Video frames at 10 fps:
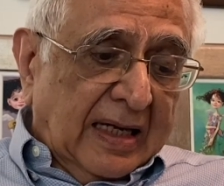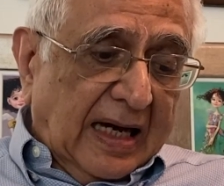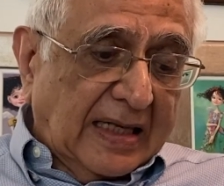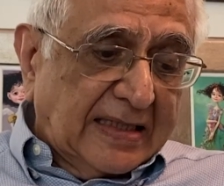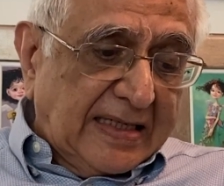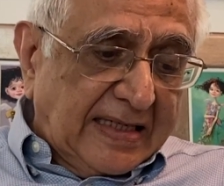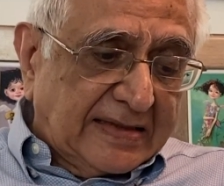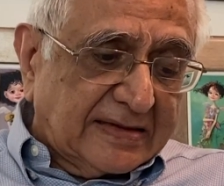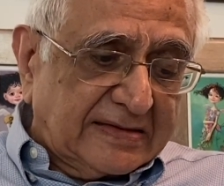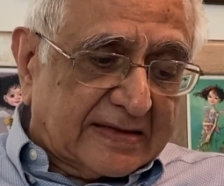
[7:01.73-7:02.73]
other
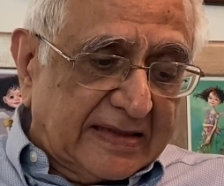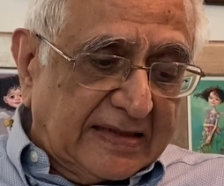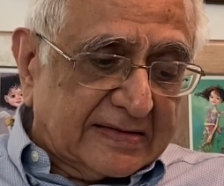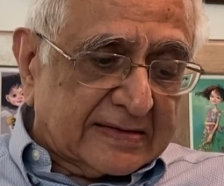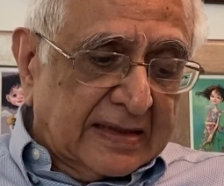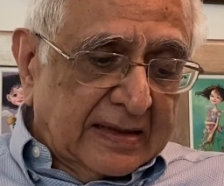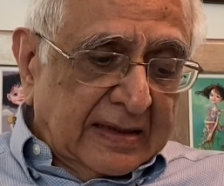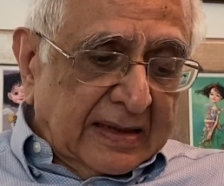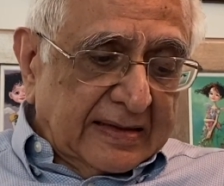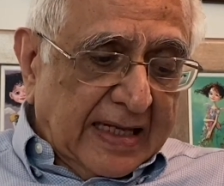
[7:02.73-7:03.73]
agencies
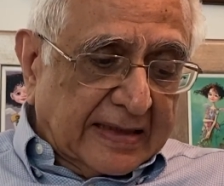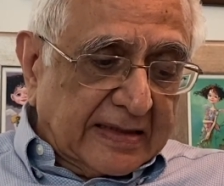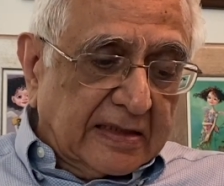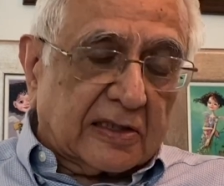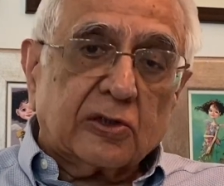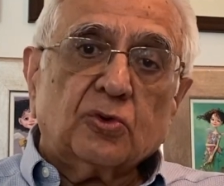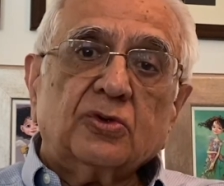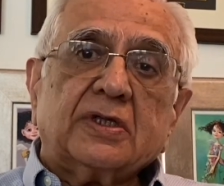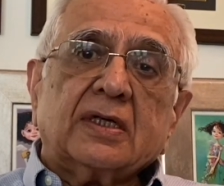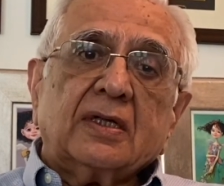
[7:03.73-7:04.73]
that
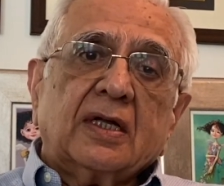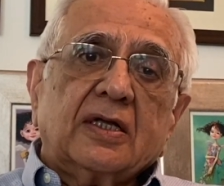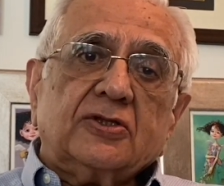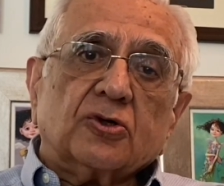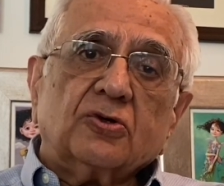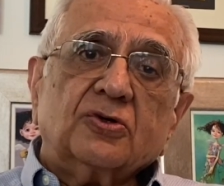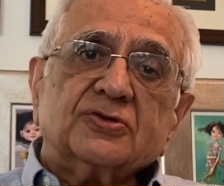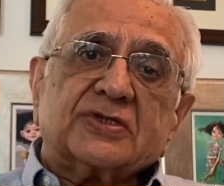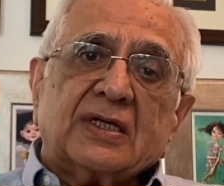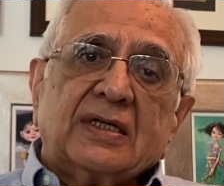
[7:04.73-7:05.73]
include
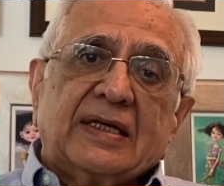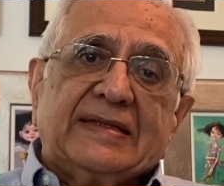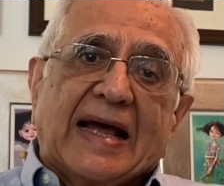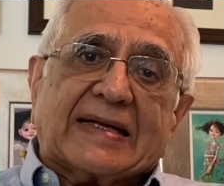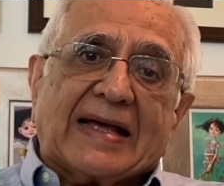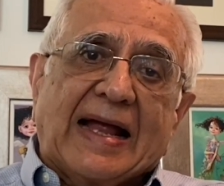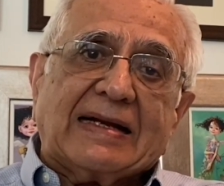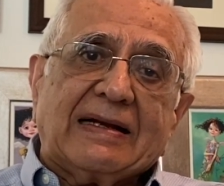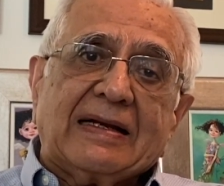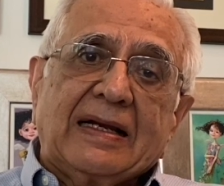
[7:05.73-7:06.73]
those that
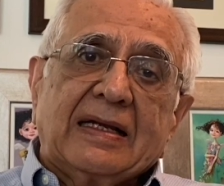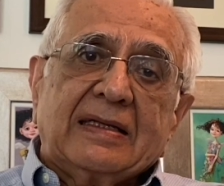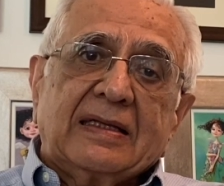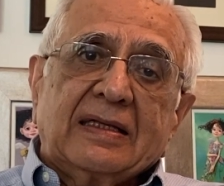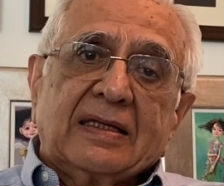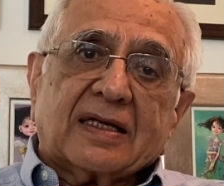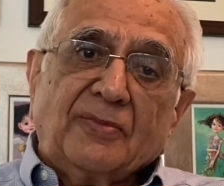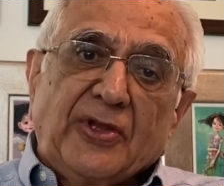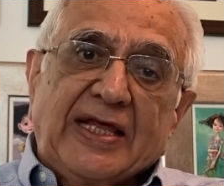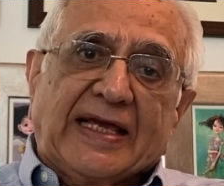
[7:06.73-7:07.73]
handle
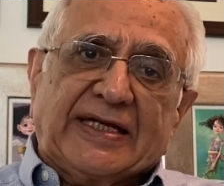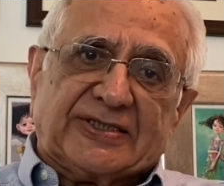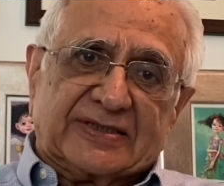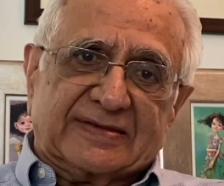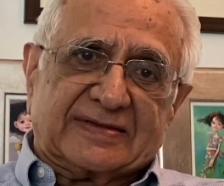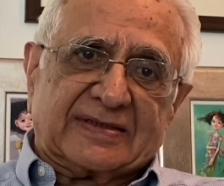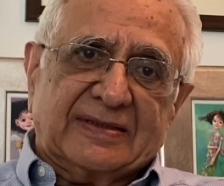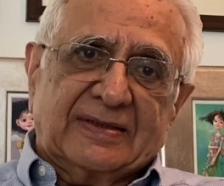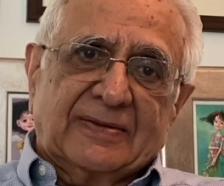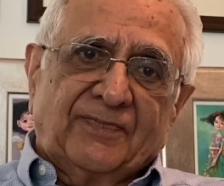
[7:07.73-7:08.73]
communications,
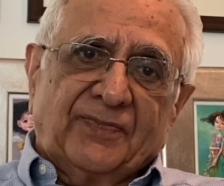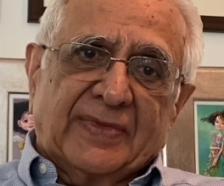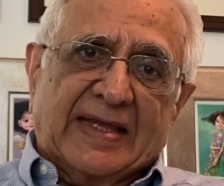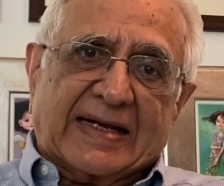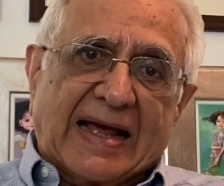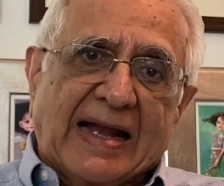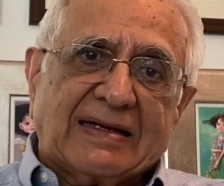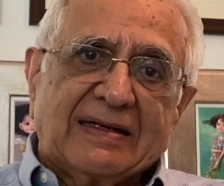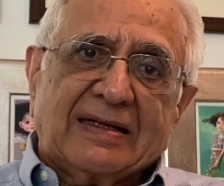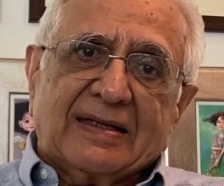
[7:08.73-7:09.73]
that
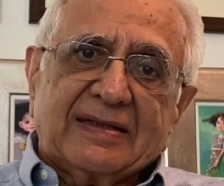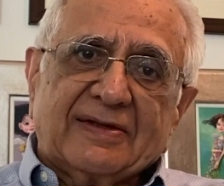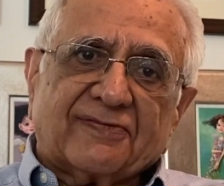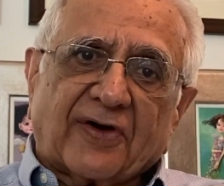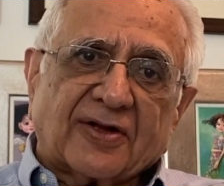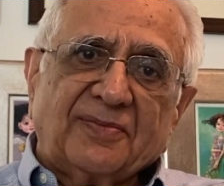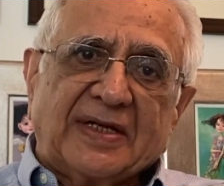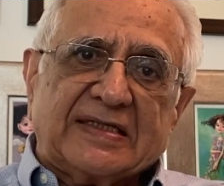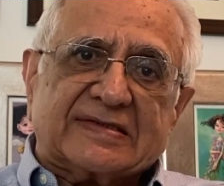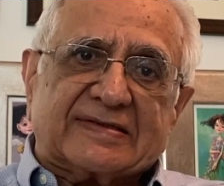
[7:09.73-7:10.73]
handle the Foreign
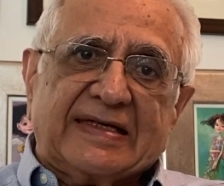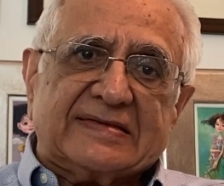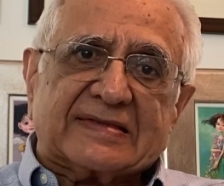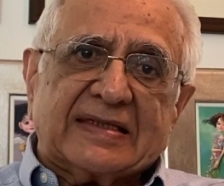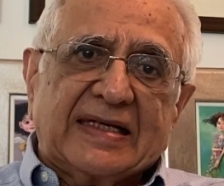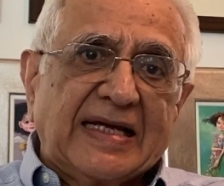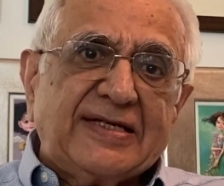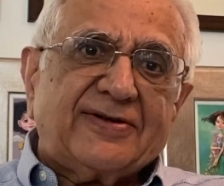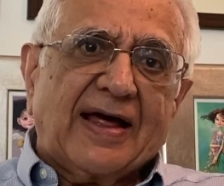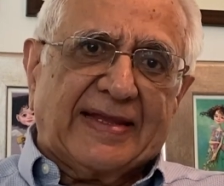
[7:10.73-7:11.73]
Ministry's
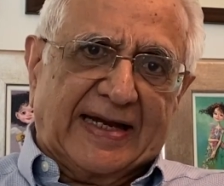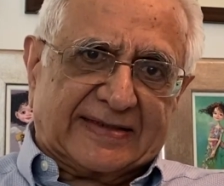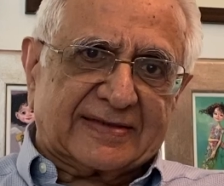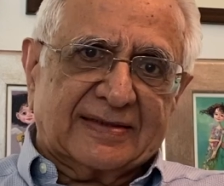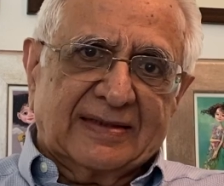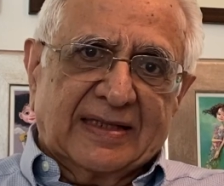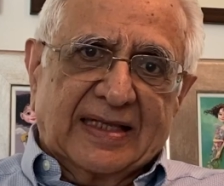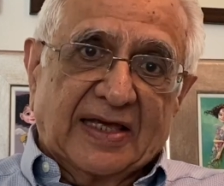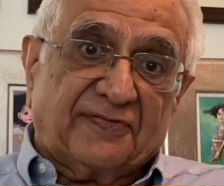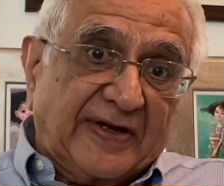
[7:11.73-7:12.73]
intranet,
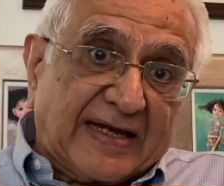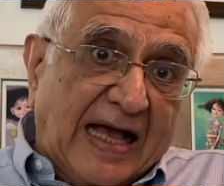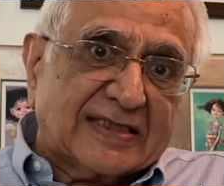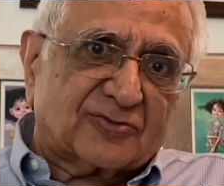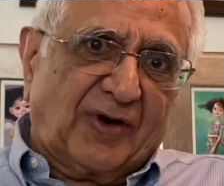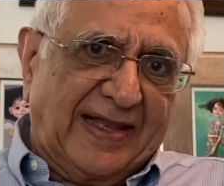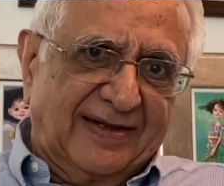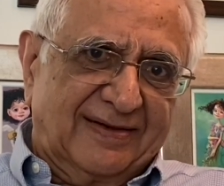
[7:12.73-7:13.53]
if it has one.